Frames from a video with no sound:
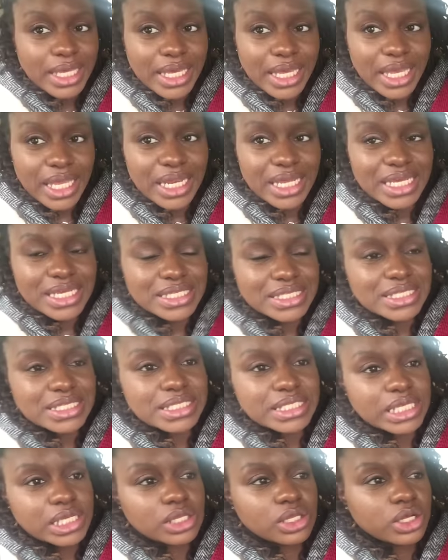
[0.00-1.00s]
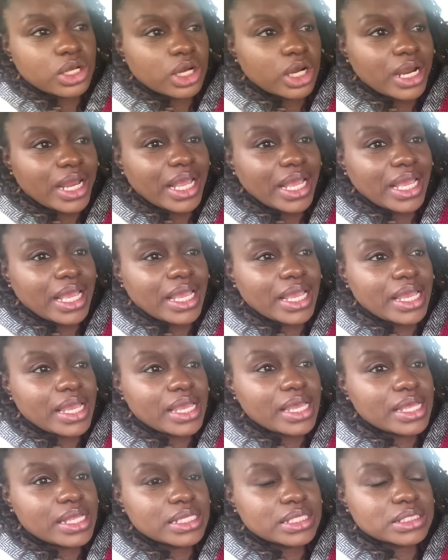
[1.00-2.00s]
And a concealer
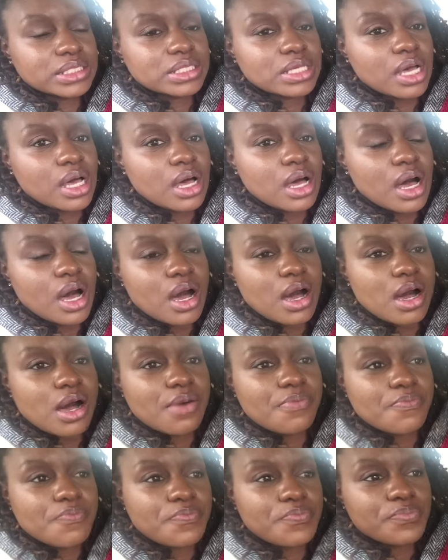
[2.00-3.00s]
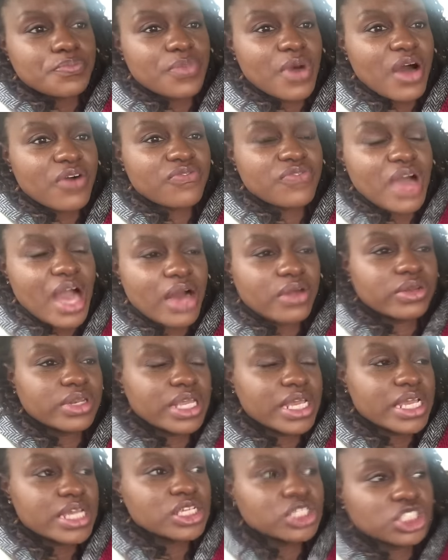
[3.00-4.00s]
and um, a
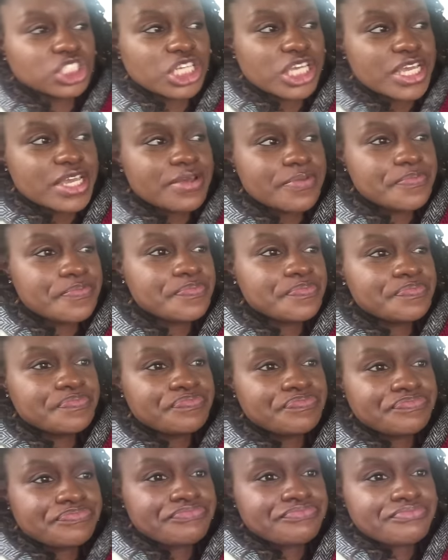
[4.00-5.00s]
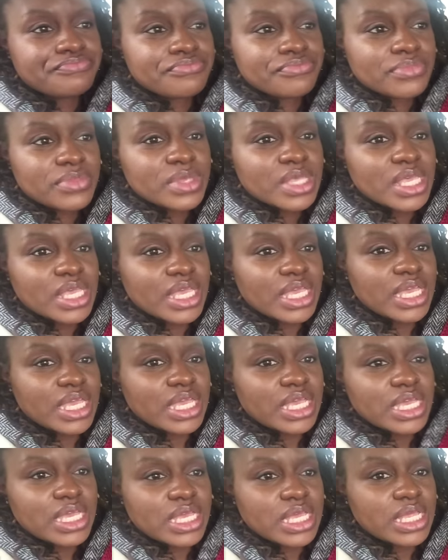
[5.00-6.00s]
foundation.
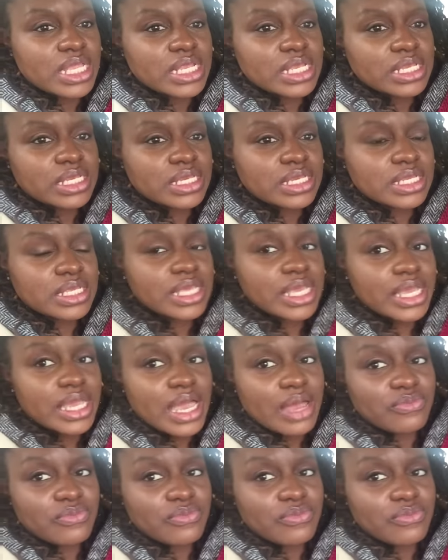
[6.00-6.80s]
And yeah,